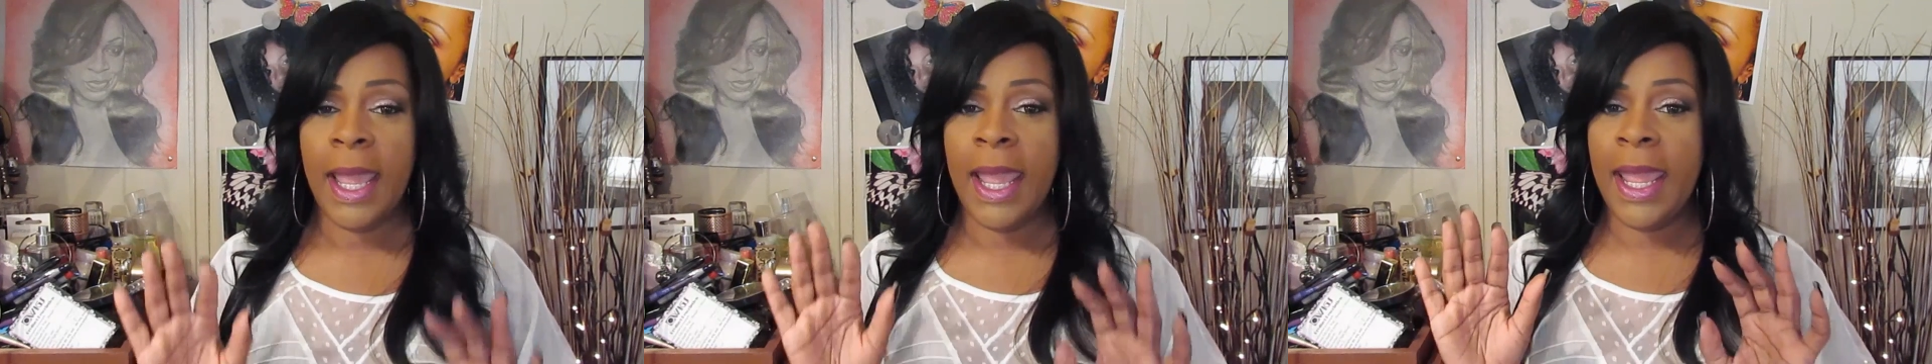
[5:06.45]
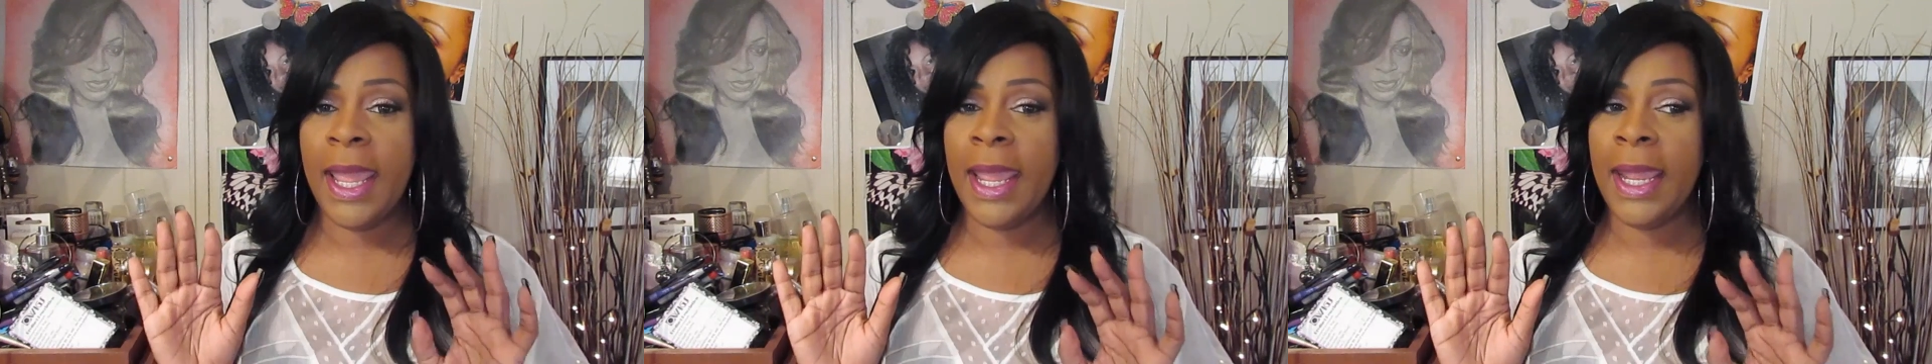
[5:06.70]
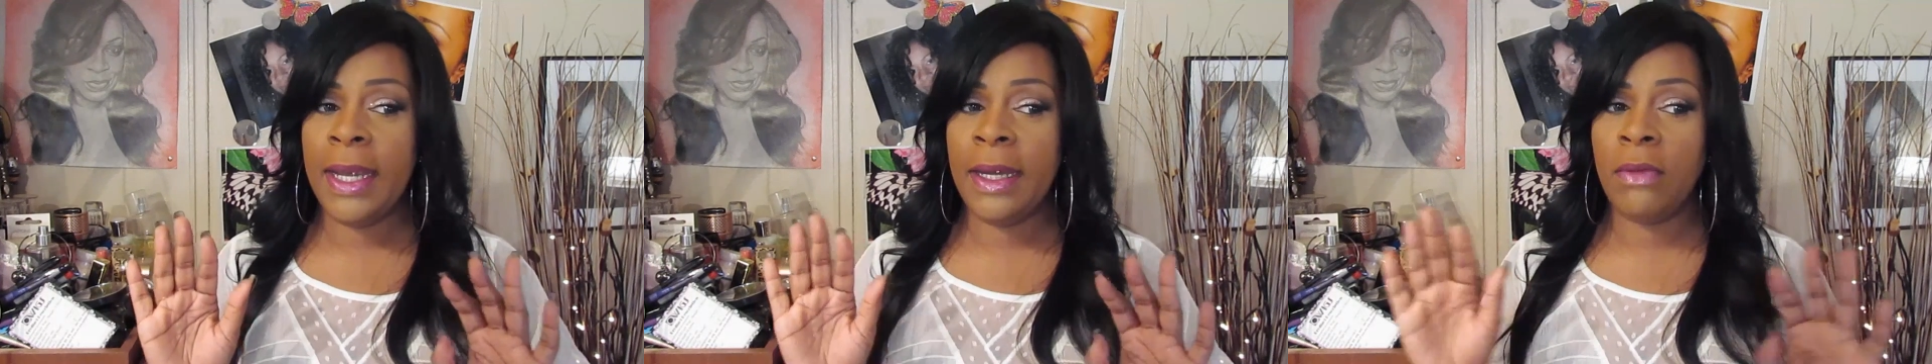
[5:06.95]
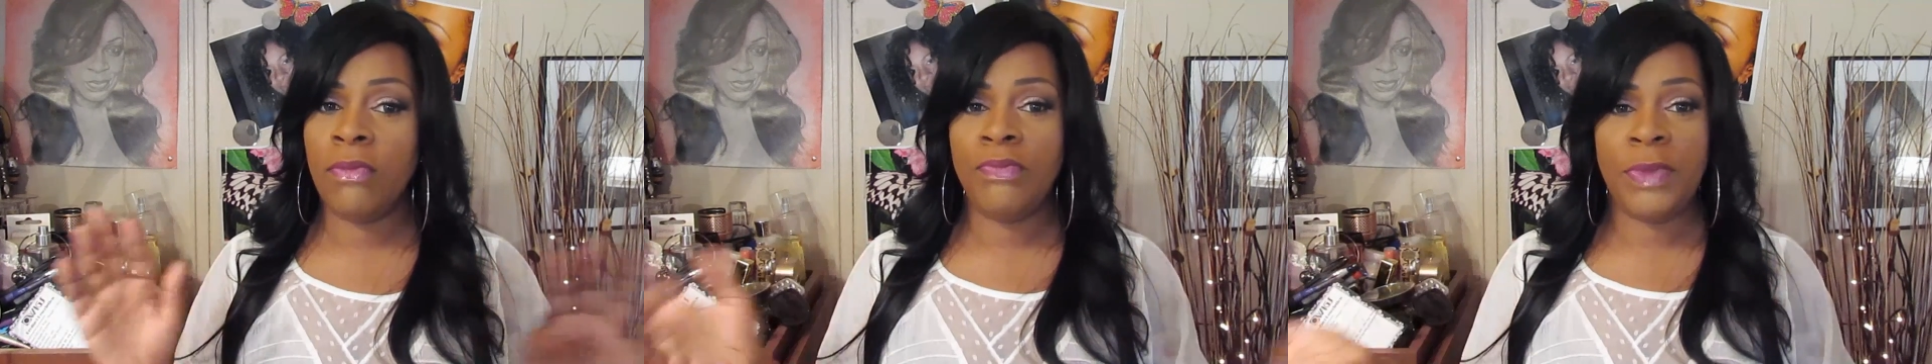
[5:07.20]

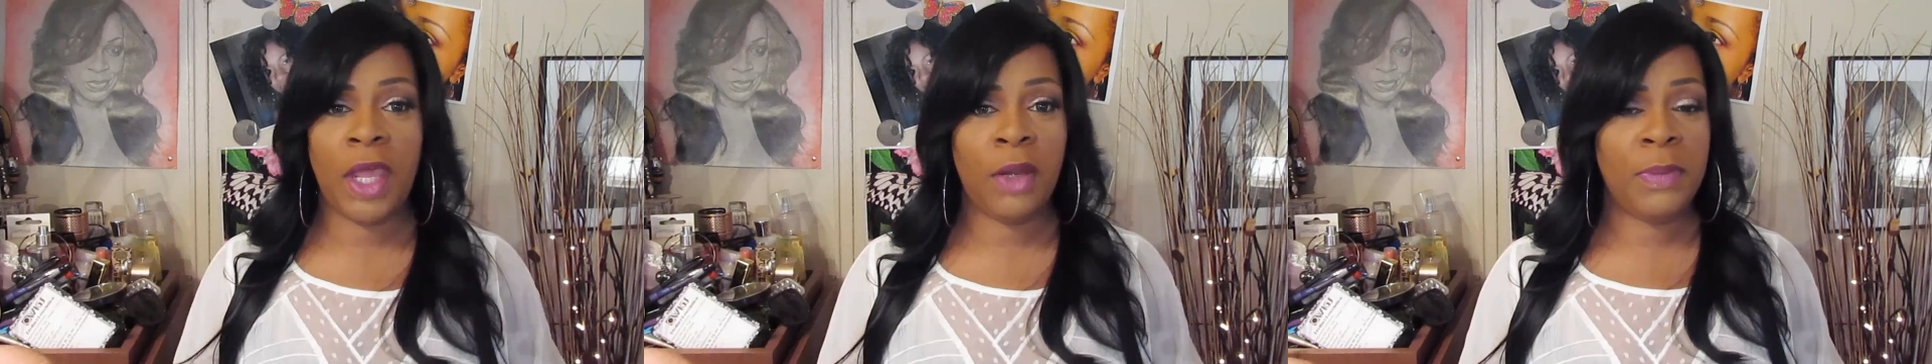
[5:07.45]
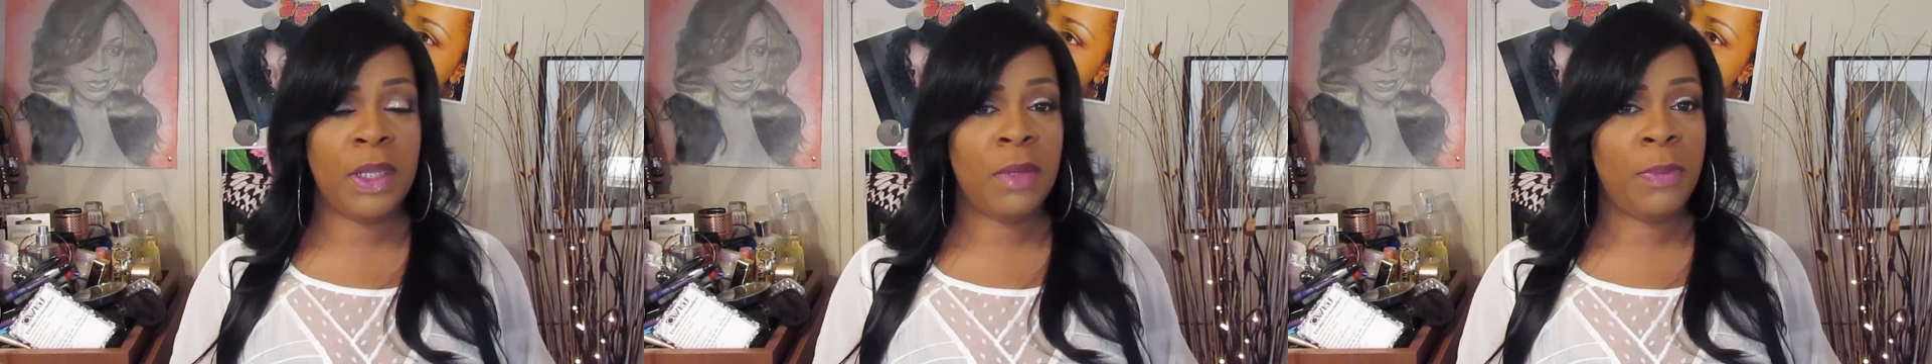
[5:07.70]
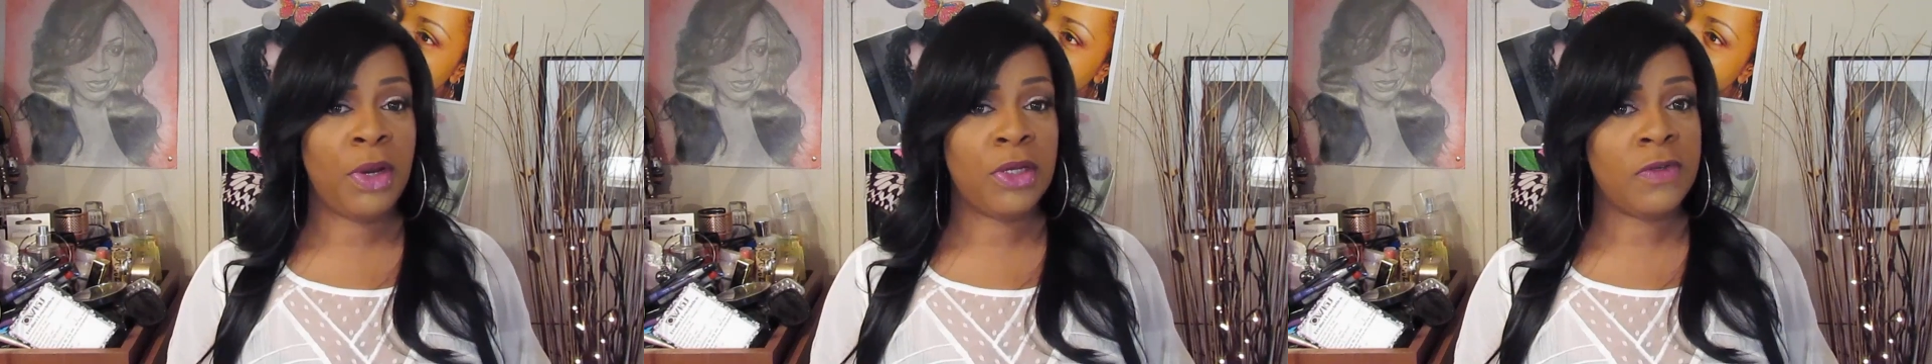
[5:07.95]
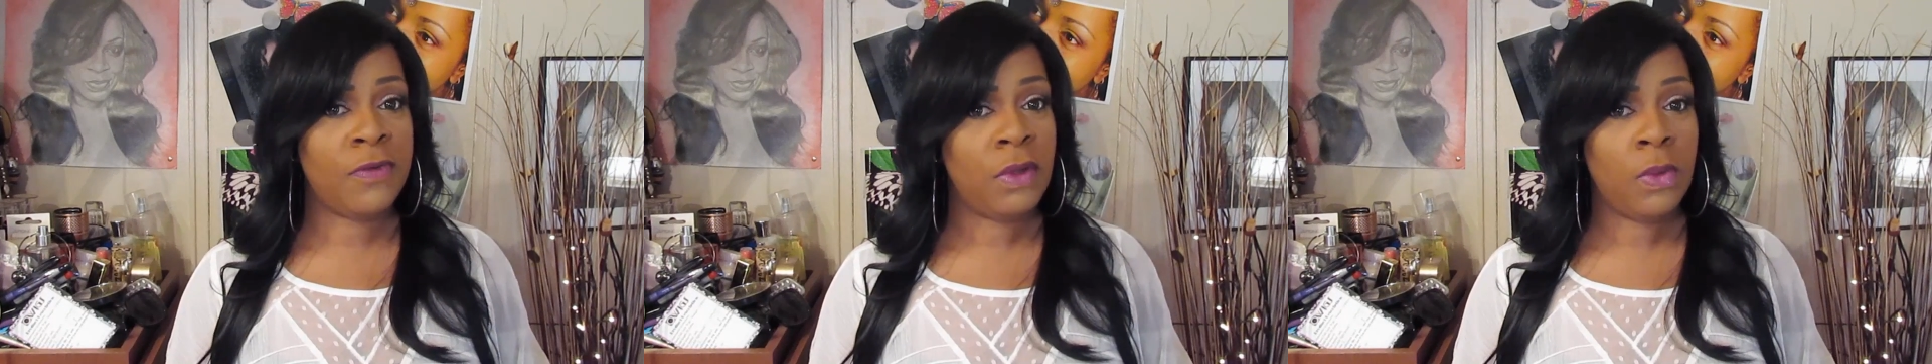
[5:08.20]
and that'll be the
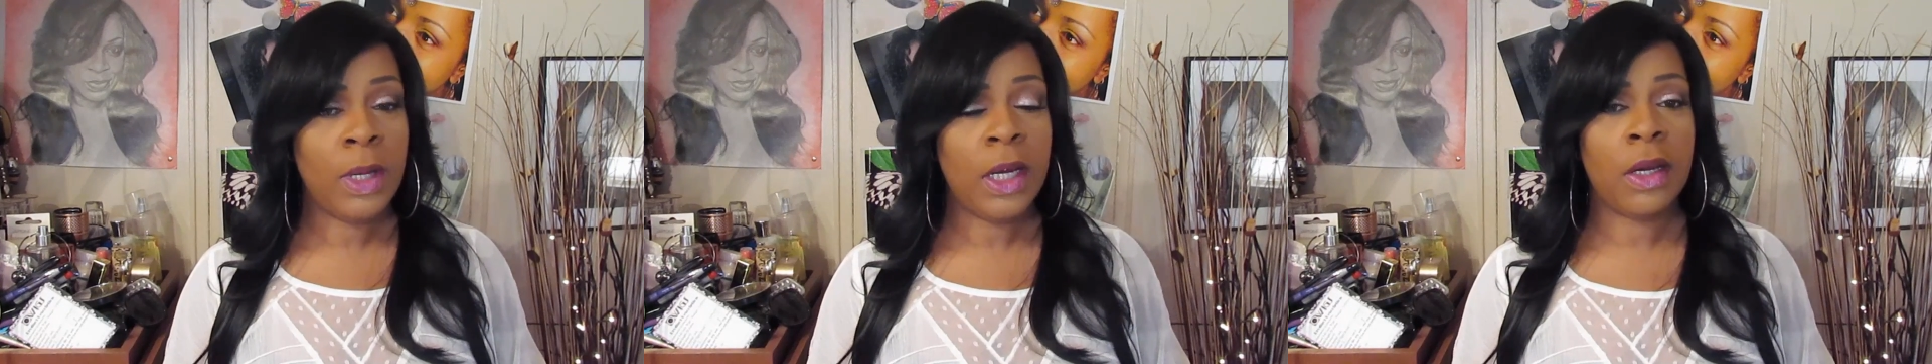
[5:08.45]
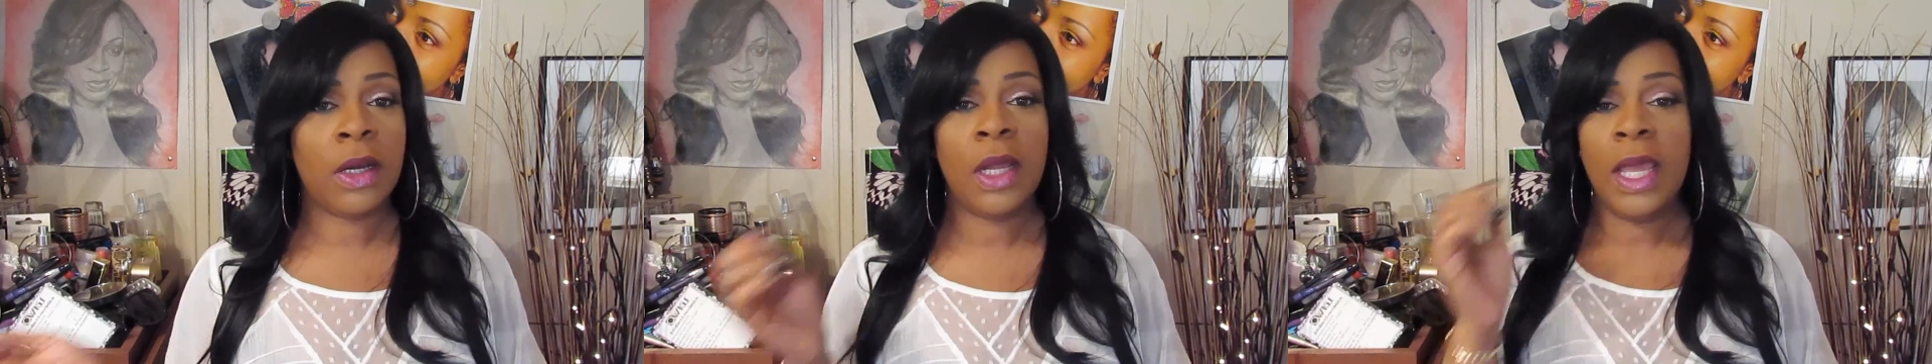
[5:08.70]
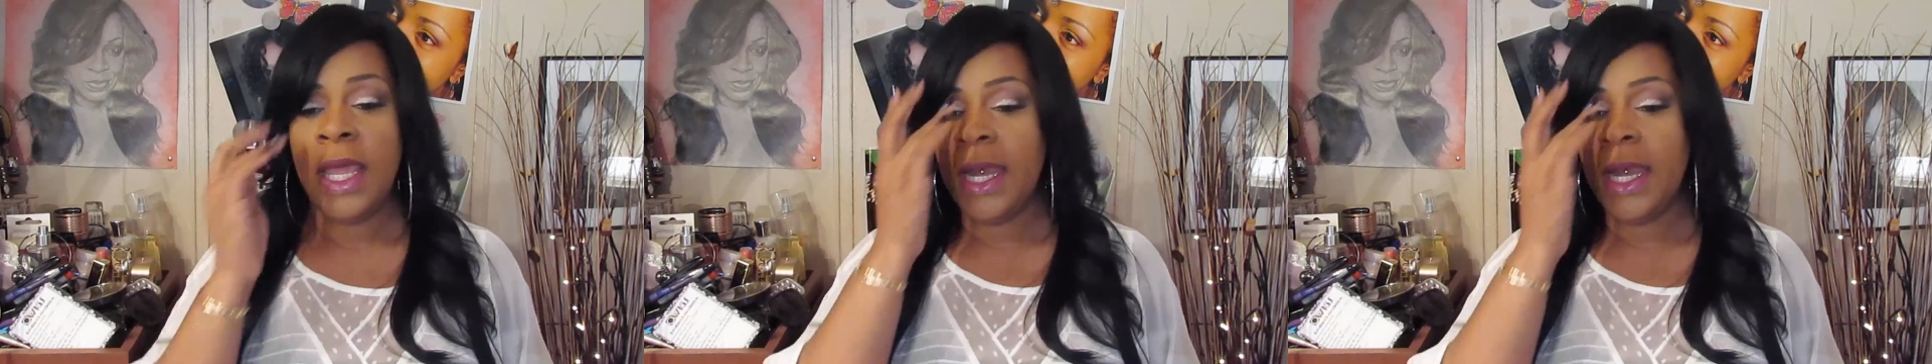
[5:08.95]
purse for the winner.